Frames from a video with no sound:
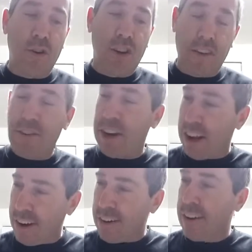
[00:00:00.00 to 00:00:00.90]
all covered
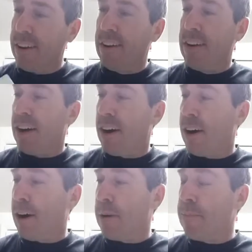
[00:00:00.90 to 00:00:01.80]
here.
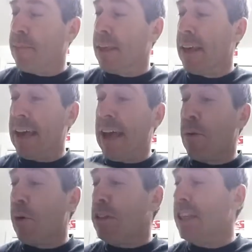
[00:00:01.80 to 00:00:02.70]

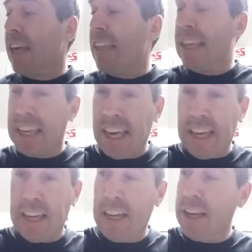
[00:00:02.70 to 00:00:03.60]
And once again, the
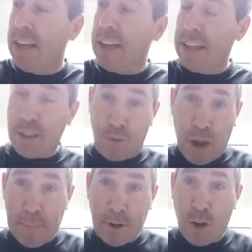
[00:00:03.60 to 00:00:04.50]
kit is a
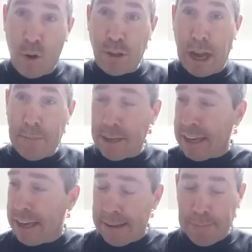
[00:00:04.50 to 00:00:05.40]
grab and go type of
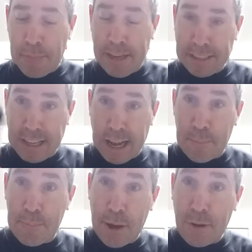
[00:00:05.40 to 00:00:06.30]
kit. It's got a
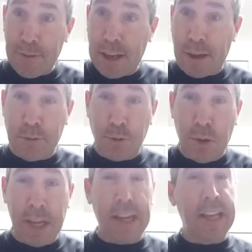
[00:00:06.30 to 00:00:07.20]
belt that comes
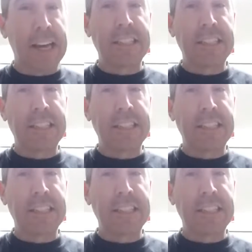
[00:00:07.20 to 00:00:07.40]
with it. Like